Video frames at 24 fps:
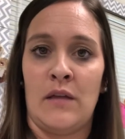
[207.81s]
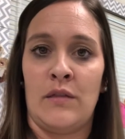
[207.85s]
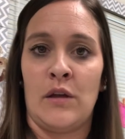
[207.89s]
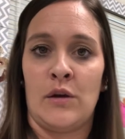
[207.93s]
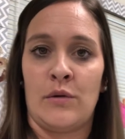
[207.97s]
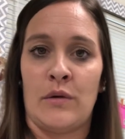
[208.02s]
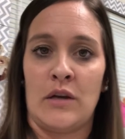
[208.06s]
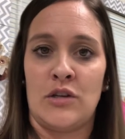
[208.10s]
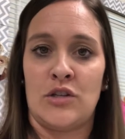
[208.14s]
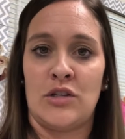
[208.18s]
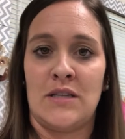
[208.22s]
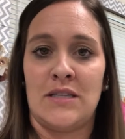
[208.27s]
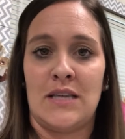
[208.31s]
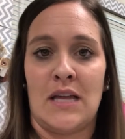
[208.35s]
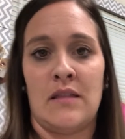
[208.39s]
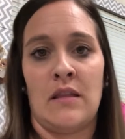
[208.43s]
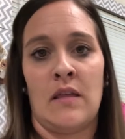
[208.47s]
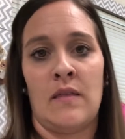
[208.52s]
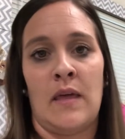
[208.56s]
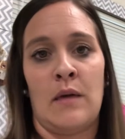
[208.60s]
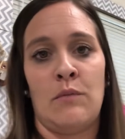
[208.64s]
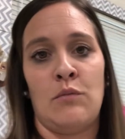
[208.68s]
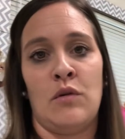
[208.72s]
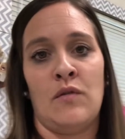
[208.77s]
and the questions and
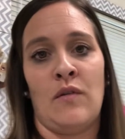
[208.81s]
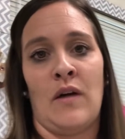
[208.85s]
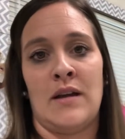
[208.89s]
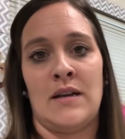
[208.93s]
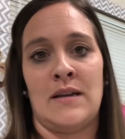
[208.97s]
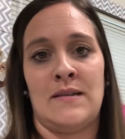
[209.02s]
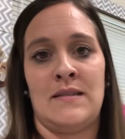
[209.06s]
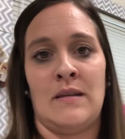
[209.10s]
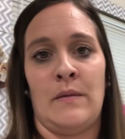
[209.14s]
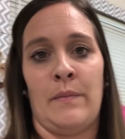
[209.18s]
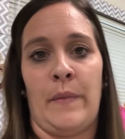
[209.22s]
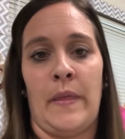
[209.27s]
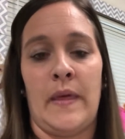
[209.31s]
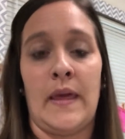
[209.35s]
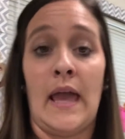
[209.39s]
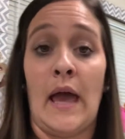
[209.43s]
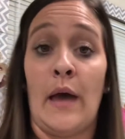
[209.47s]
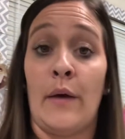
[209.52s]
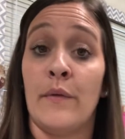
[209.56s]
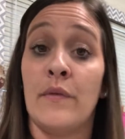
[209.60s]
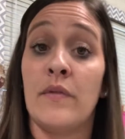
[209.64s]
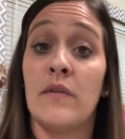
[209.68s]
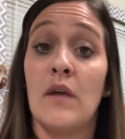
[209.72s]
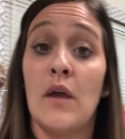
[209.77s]
then they move on to something
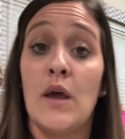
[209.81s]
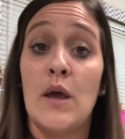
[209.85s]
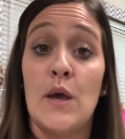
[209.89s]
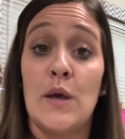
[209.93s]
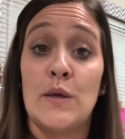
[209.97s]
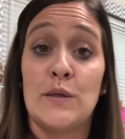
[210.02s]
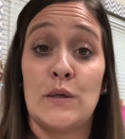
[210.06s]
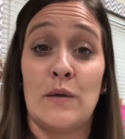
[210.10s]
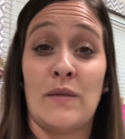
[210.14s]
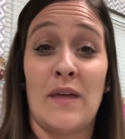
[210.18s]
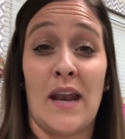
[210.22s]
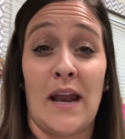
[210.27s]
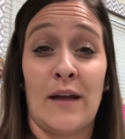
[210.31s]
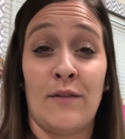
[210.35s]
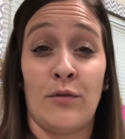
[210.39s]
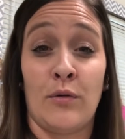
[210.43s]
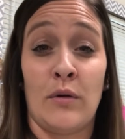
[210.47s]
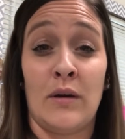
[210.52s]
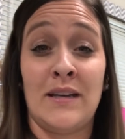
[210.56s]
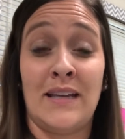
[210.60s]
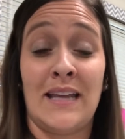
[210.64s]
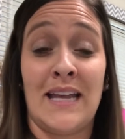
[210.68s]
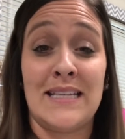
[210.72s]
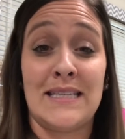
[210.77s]
else so that
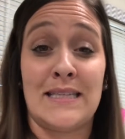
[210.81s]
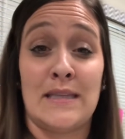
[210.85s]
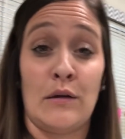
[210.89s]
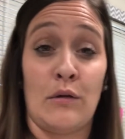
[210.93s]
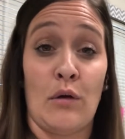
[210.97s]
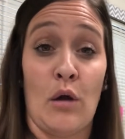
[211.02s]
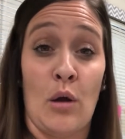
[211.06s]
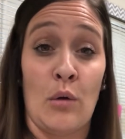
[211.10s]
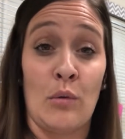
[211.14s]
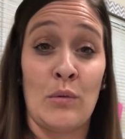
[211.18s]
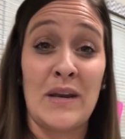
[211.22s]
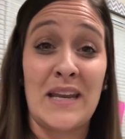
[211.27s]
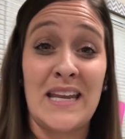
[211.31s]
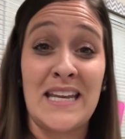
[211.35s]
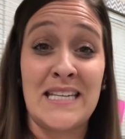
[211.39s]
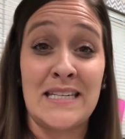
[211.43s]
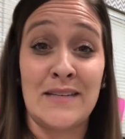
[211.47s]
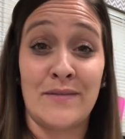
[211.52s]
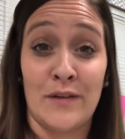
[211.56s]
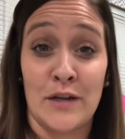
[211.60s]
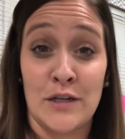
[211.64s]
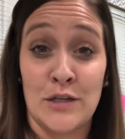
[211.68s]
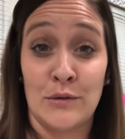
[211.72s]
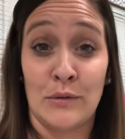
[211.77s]
everyone gets their own
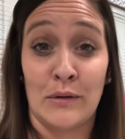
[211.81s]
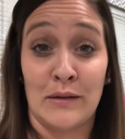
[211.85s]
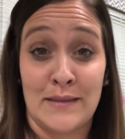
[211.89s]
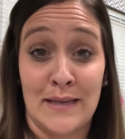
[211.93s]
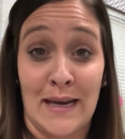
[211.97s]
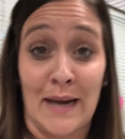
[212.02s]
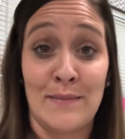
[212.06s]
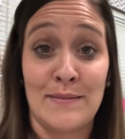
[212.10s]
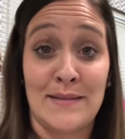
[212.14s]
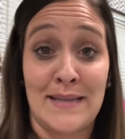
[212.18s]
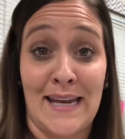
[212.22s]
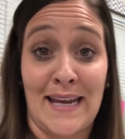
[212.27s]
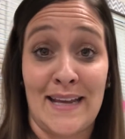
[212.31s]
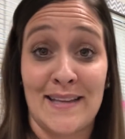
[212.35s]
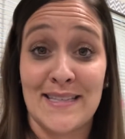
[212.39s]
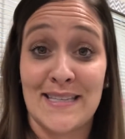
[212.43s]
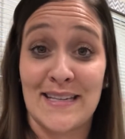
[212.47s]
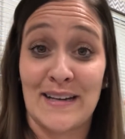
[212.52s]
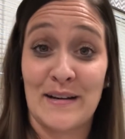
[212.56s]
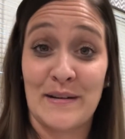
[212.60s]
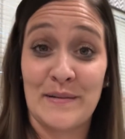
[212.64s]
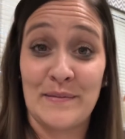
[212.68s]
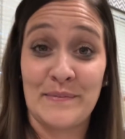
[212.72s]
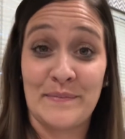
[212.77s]
individual time to
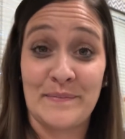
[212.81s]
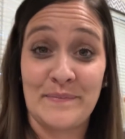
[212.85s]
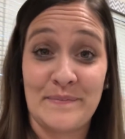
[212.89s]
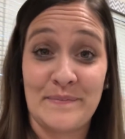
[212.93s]
answer.